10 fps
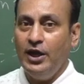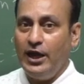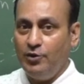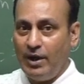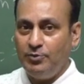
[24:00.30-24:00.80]

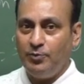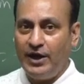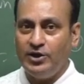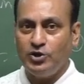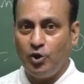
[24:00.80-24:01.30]
you have to
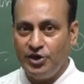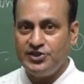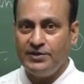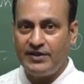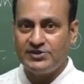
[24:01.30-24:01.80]
point out the
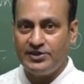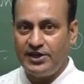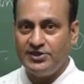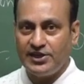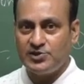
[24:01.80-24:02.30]
original fraction, that
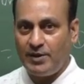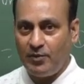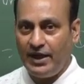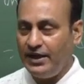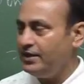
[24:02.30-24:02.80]
is x by
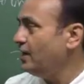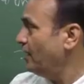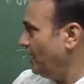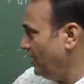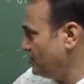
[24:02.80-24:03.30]
y.
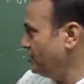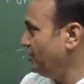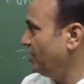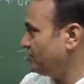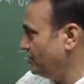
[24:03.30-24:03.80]
See
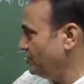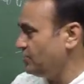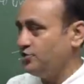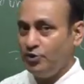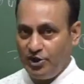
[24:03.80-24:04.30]
here, this
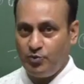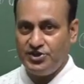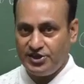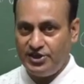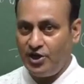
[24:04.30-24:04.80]
is your
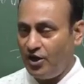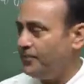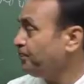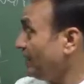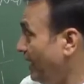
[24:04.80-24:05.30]
equation
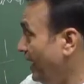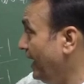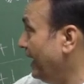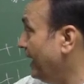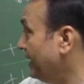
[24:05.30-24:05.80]
now,
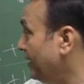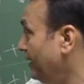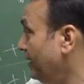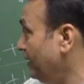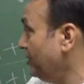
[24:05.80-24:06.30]
and
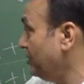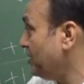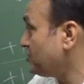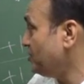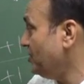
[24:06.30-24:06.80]
in
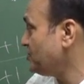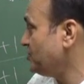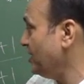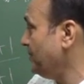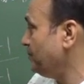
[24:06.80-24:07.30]
next
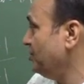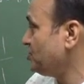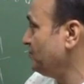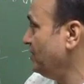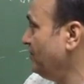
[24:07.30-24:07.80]
step
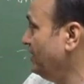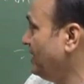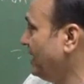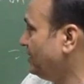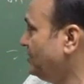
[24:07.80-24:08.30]
this will be
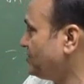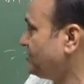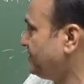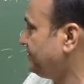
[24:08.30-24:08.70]
like this.